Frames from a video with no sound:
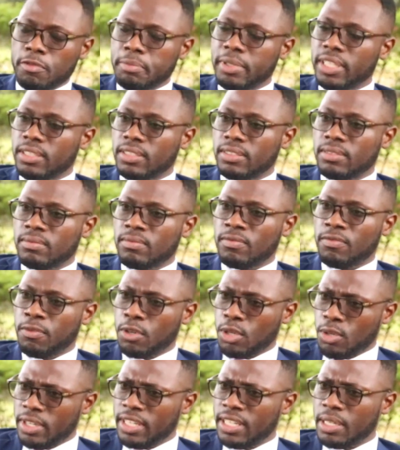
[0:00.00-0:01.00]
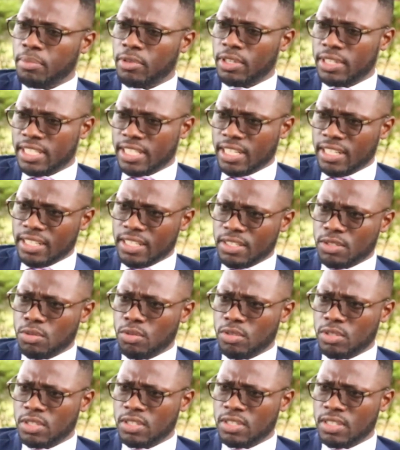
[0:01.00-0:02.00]
know you've been following the political
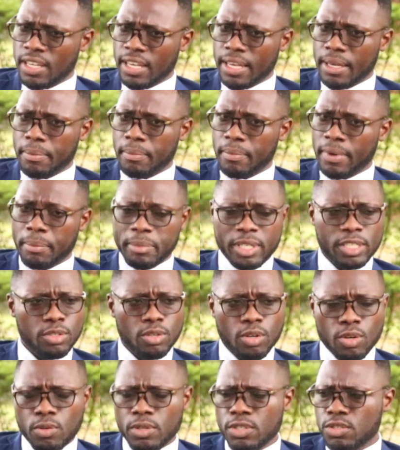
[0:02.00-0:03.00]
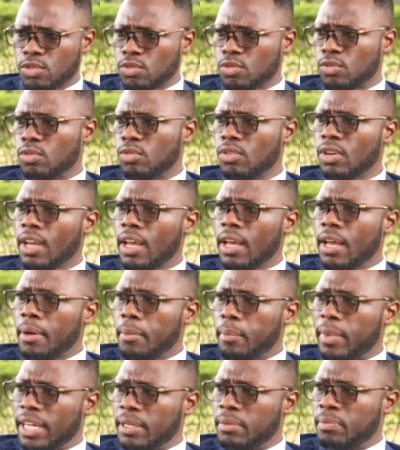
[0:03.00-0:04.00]
discourse. I mean, you always do,
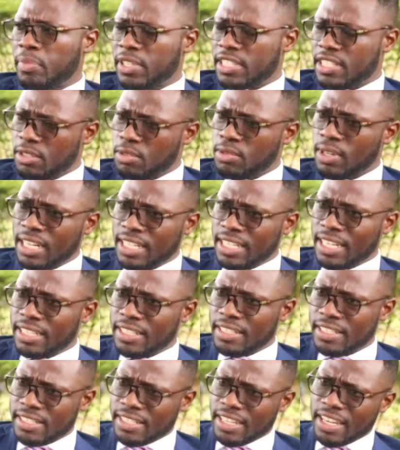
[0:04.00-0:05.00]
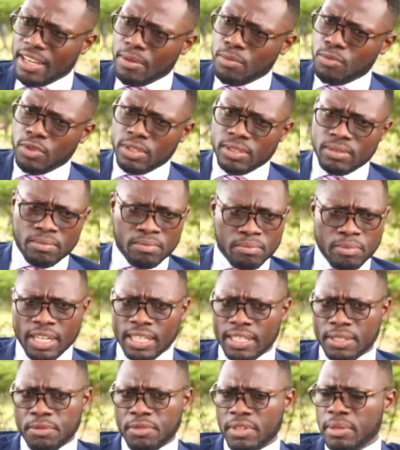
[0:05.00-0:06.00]
but particularly at this time, with
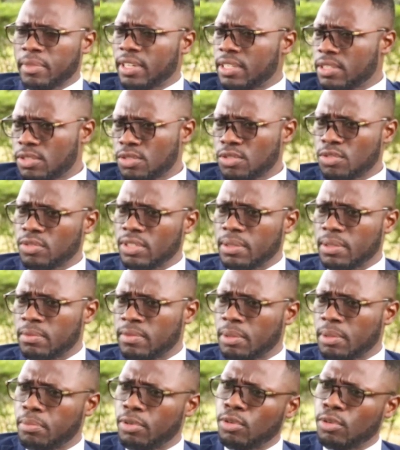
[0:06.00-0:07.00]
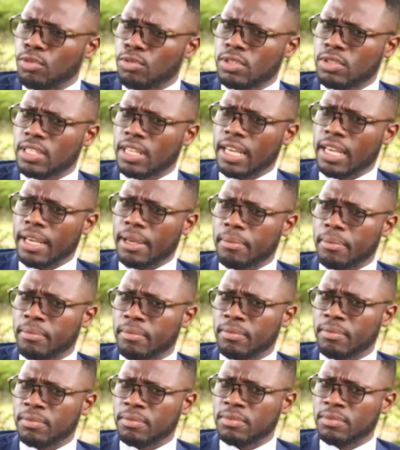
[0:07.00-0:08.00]
barely 3 months to the polls,
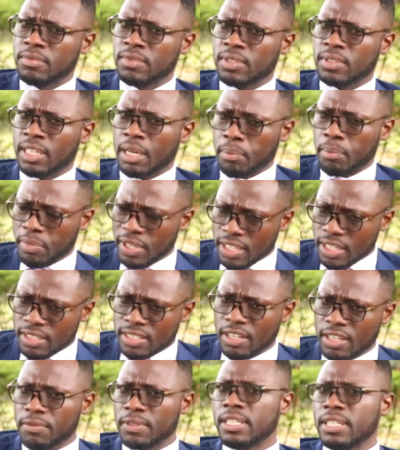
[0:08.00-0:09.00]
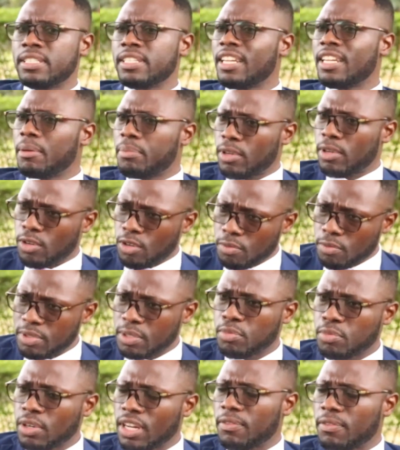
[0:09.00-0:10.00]
campaigns have heated up. A lot of
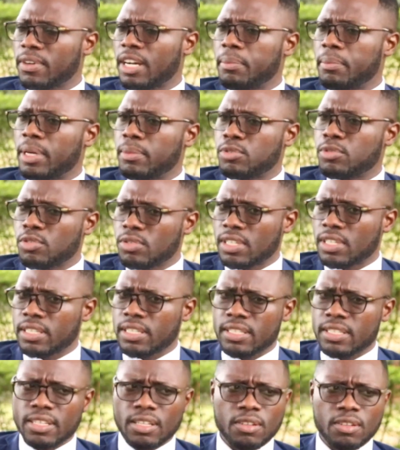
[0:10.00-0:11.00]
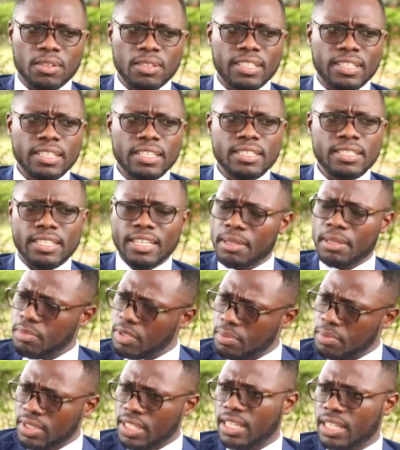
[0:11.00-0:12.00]
people have come up to suggest a lot of things. The
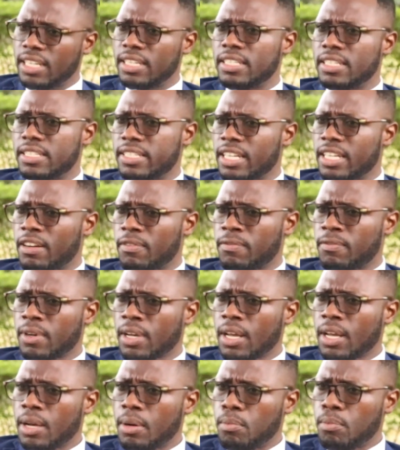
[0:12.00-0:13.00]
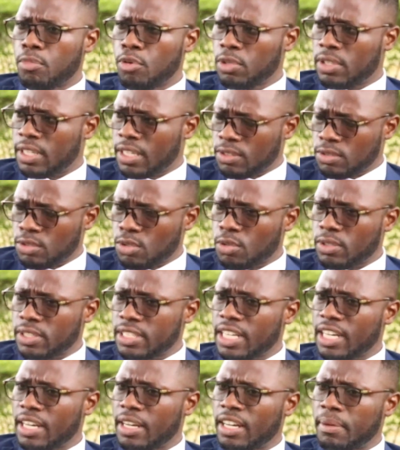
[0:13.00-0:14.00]
NPP and NDC have both
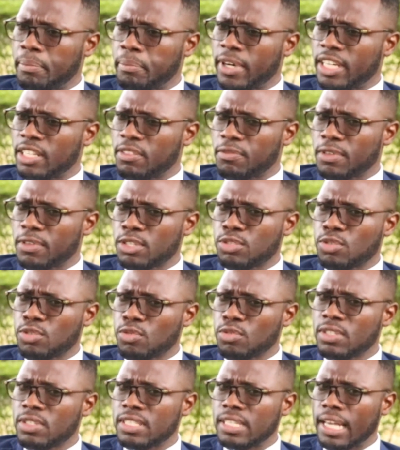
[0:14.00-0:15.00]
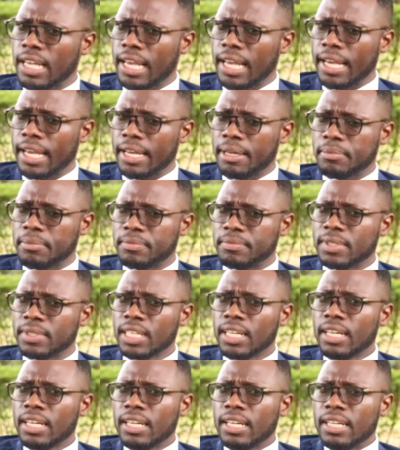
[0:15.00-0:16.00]
outdoored their manifestos.
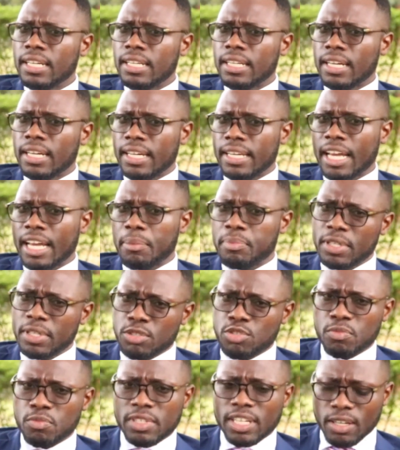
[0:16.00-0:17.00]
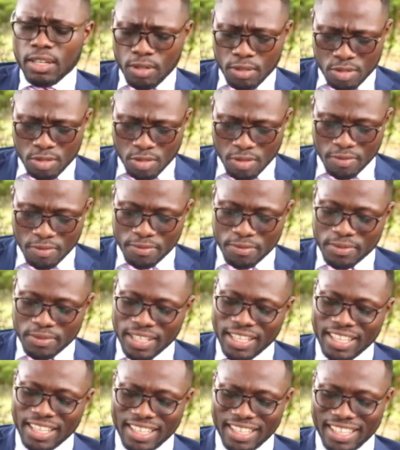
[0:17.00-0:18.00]
There appears to be a lot
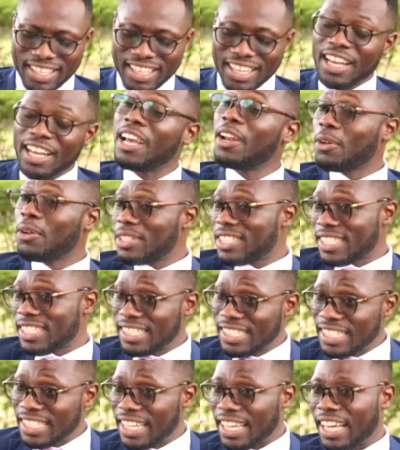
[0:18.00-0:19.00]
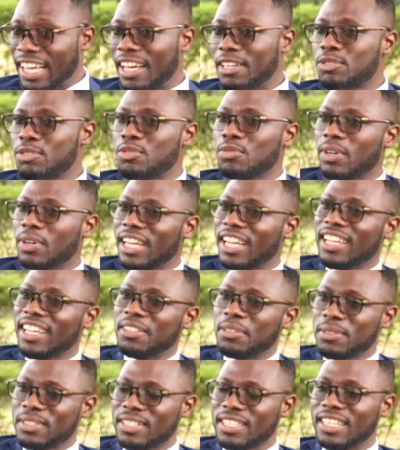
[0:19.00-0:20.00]
in there as to whether
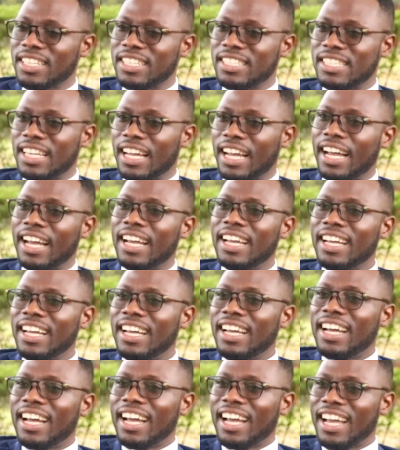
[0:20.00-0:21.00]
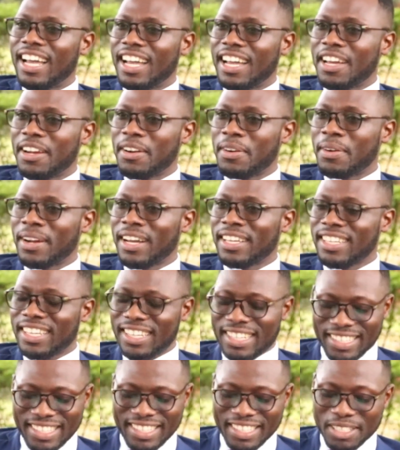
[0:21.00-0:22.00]
those things are
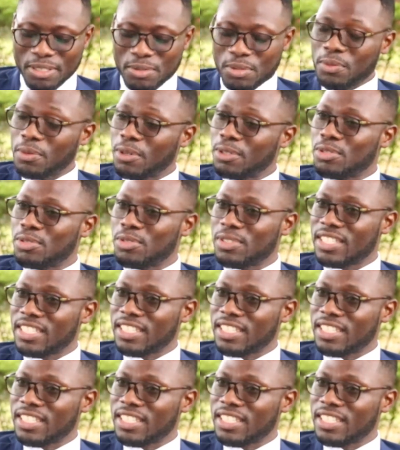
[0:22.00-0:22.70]
rather the things we want